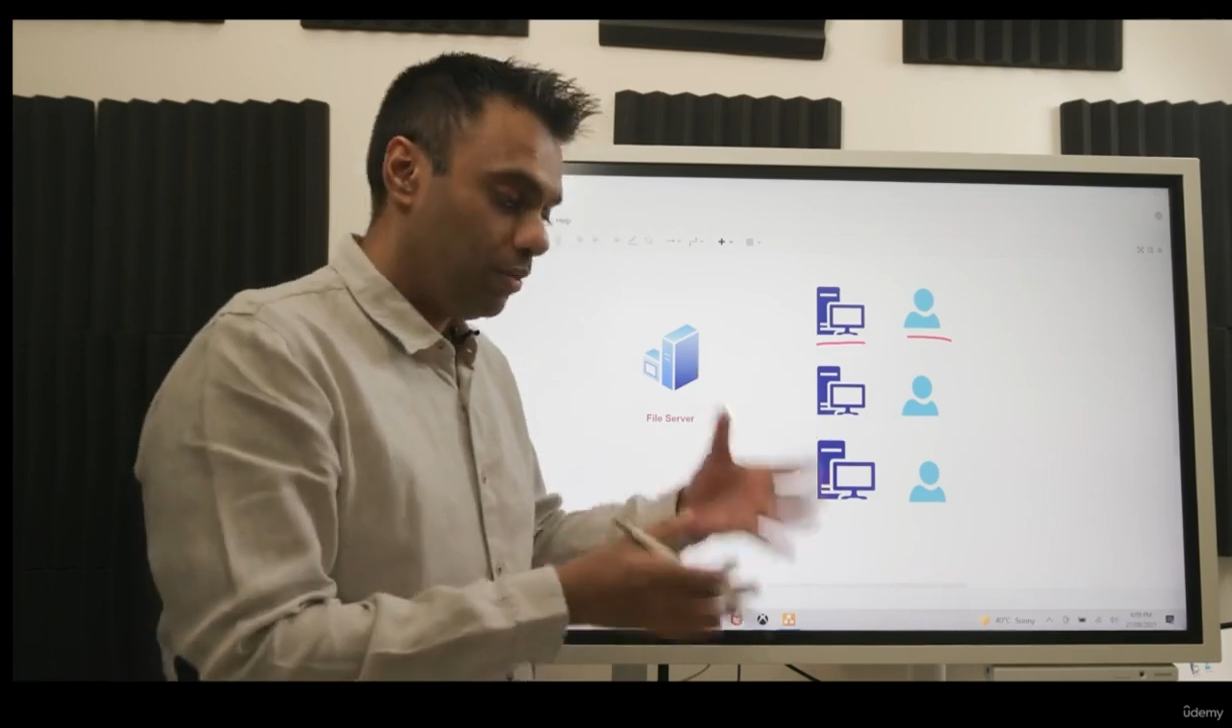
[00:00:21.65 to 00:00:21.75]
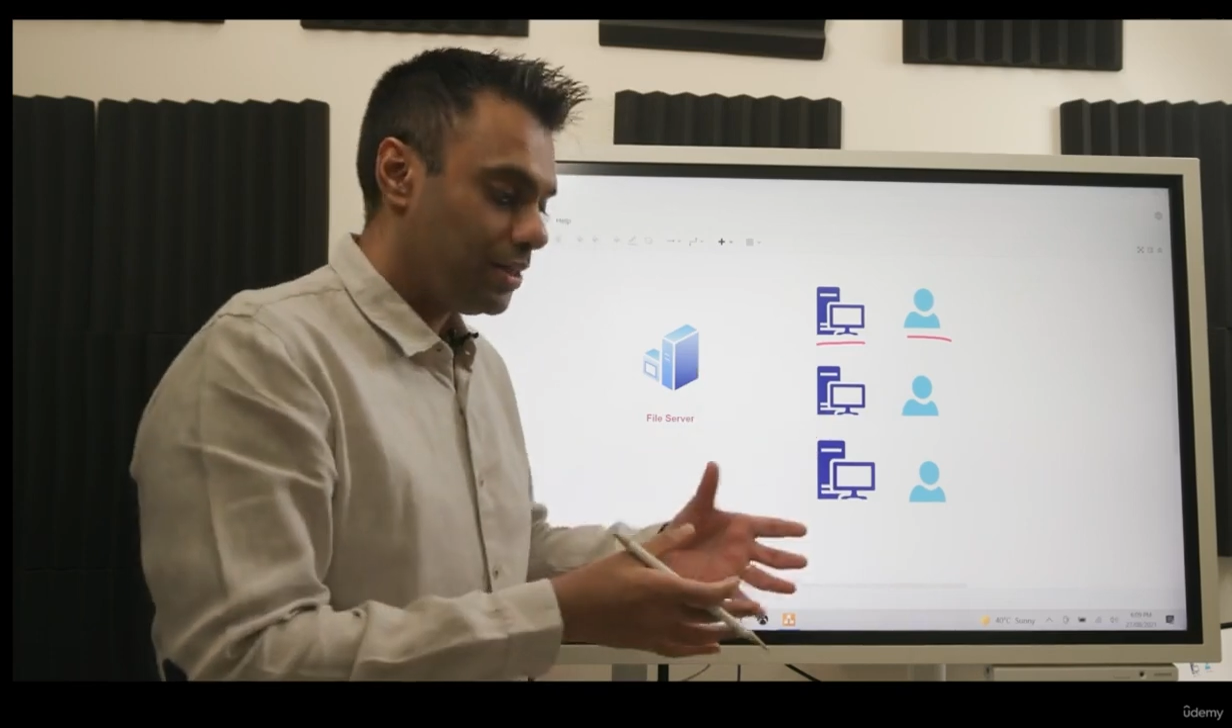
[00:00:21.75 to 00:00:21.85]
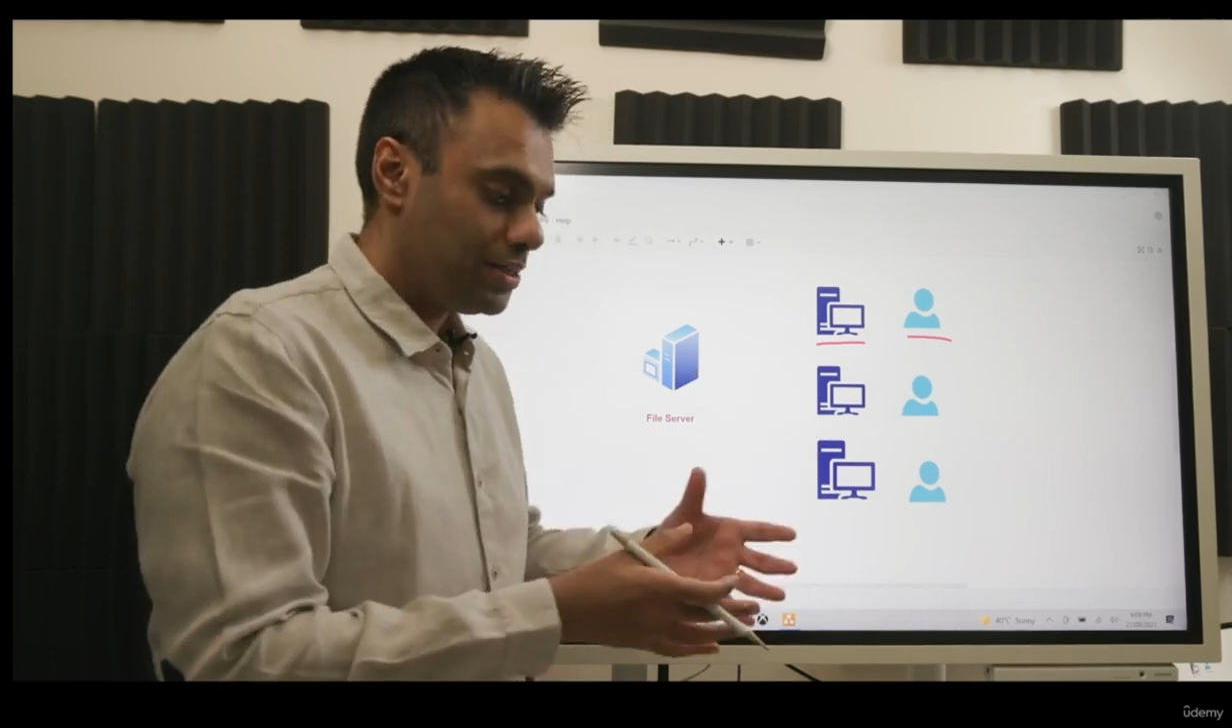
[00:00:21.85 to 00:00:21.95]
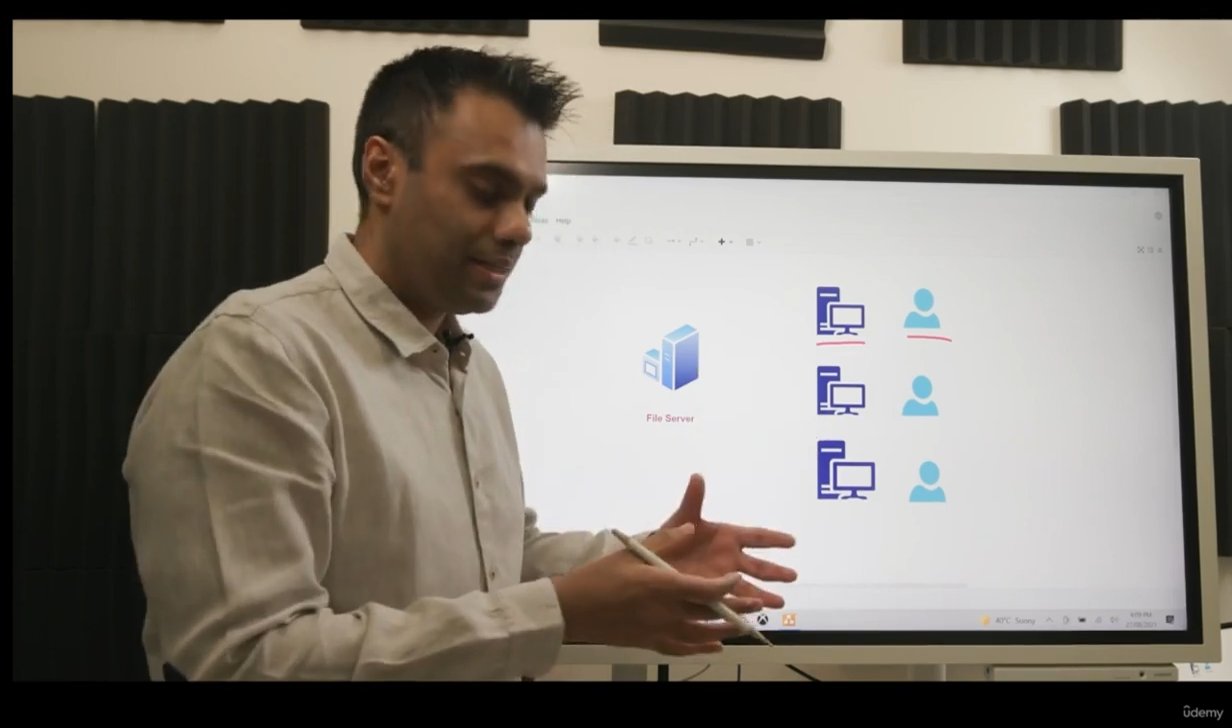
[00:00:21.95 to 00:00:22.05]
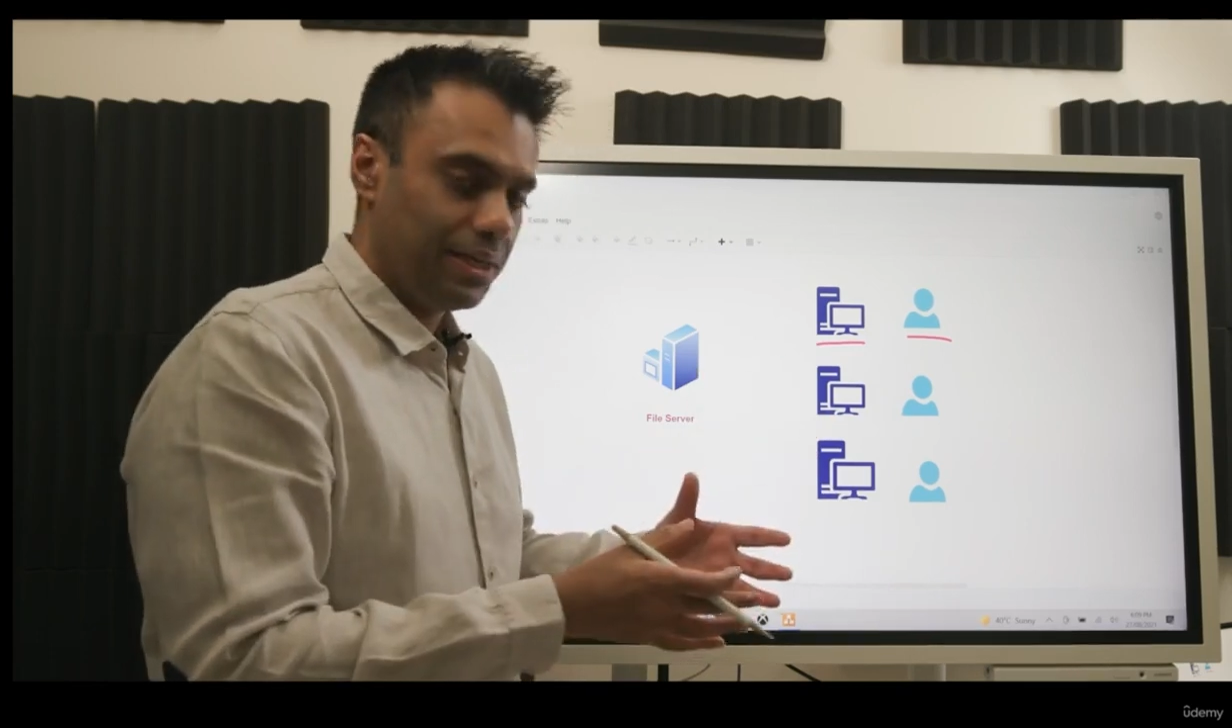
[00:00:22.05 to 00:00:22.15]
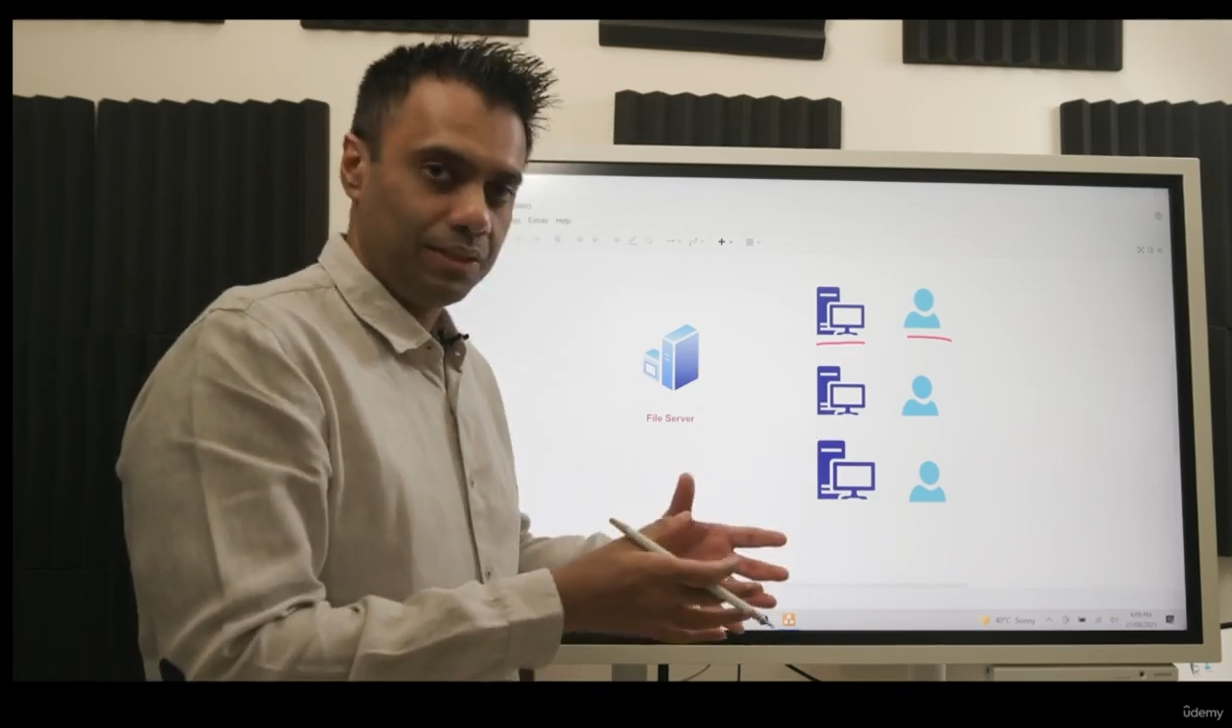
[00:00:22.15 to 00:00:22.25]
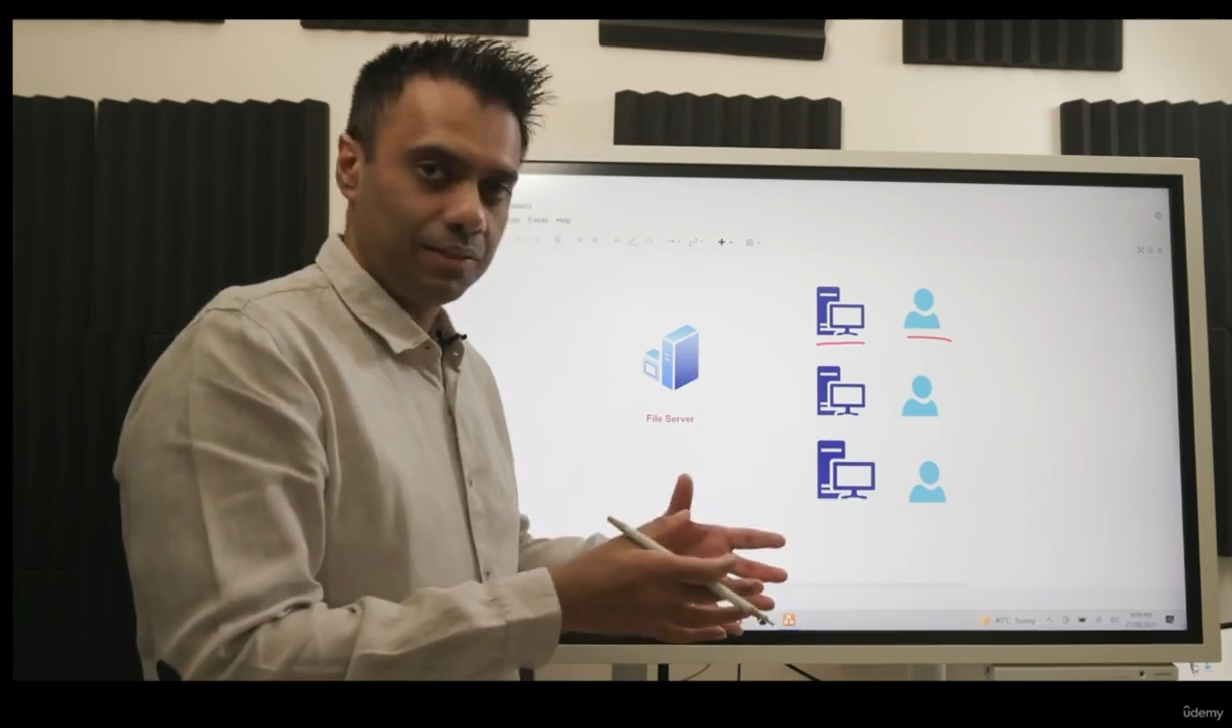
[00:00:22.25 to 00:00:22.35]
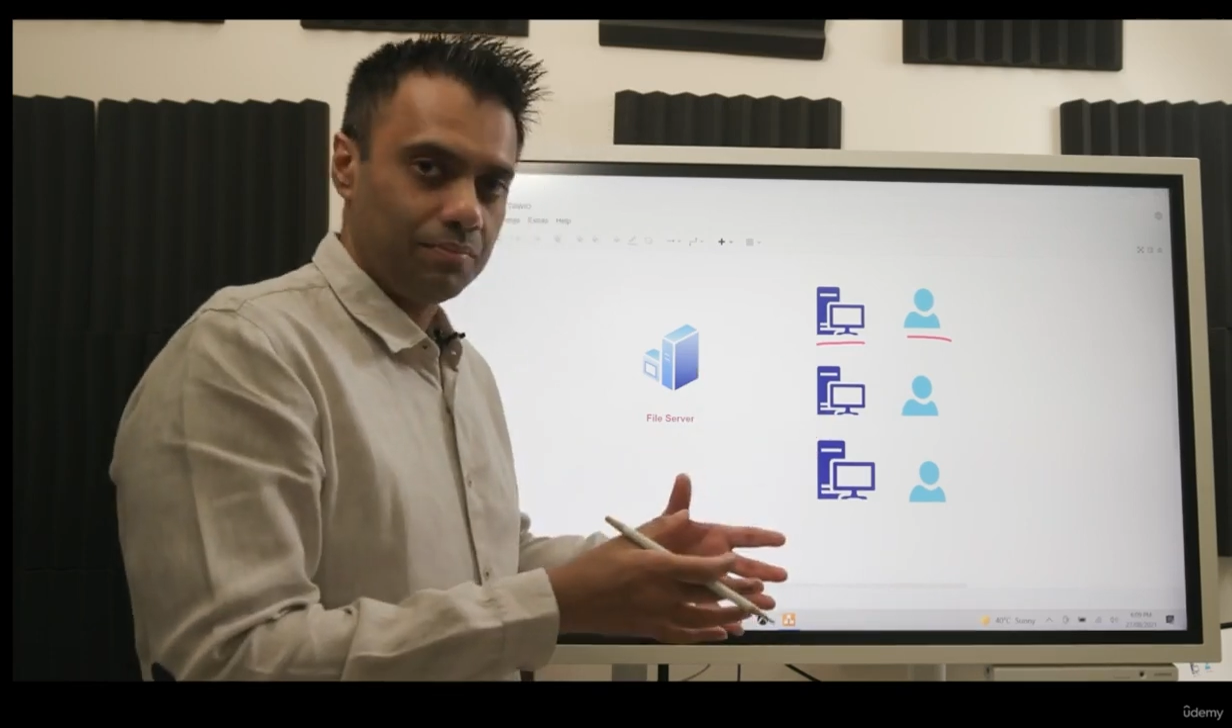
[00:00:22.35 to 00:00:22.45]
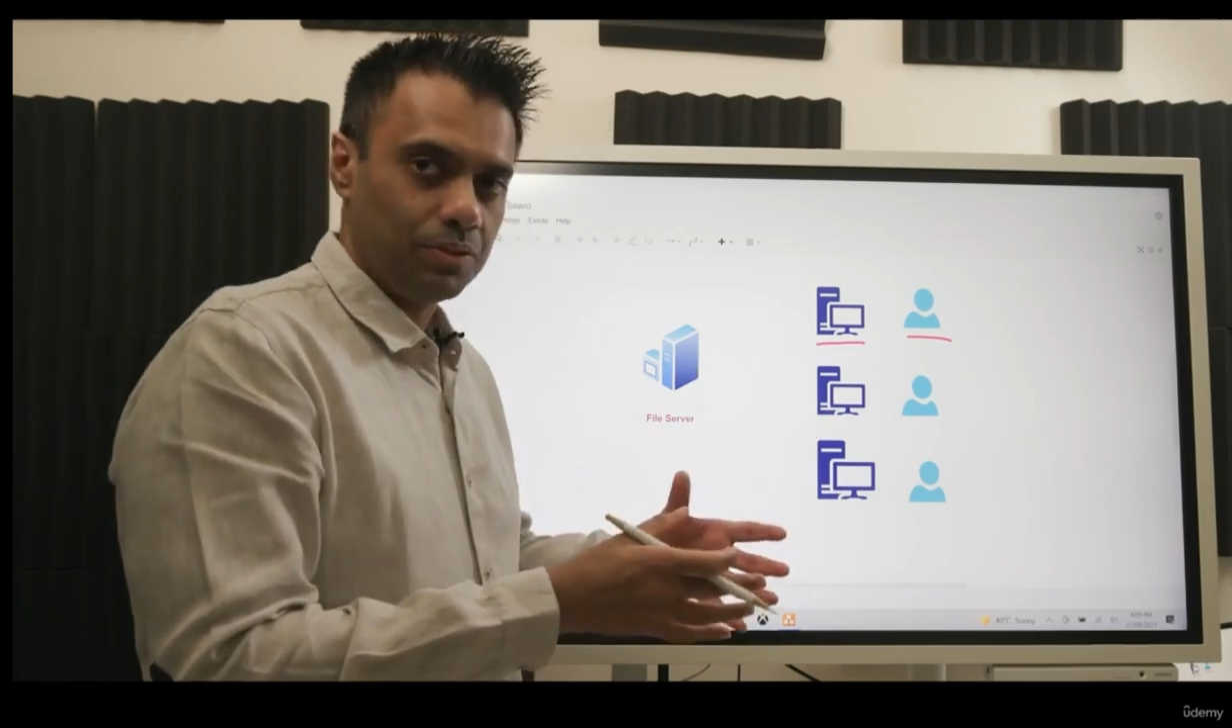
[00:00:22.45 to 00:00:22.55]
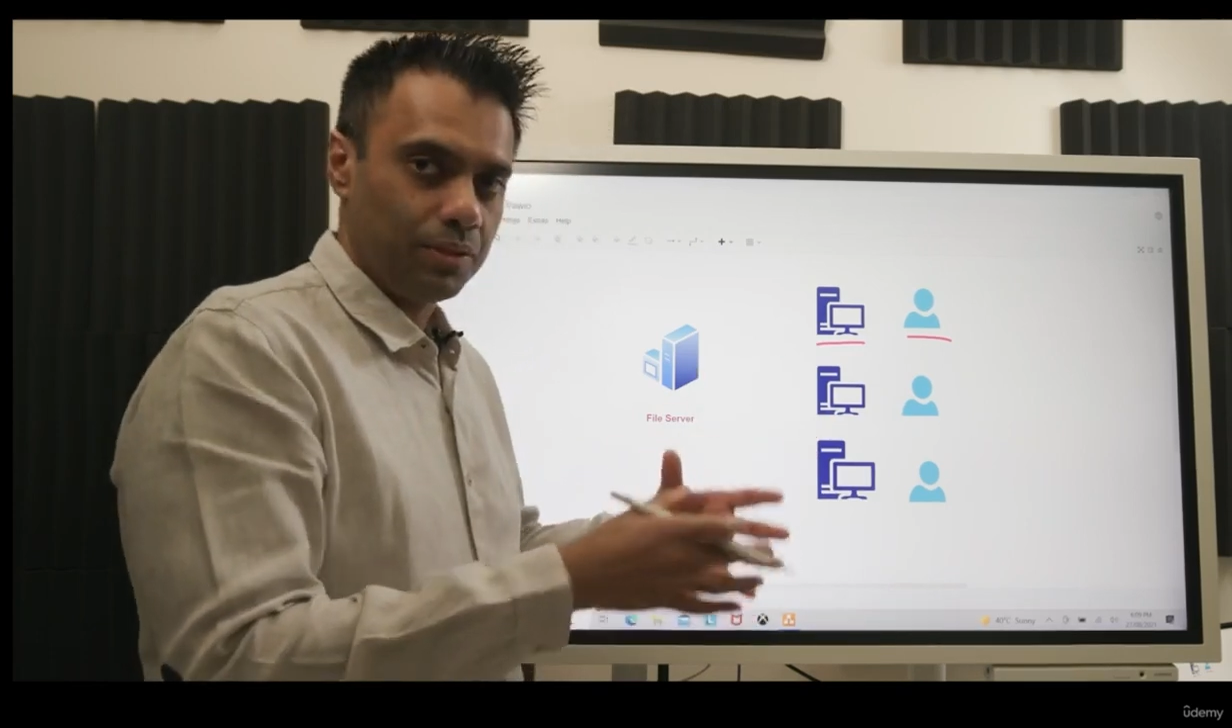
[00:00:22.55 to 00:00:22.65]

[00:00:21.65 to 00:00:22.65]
workstation,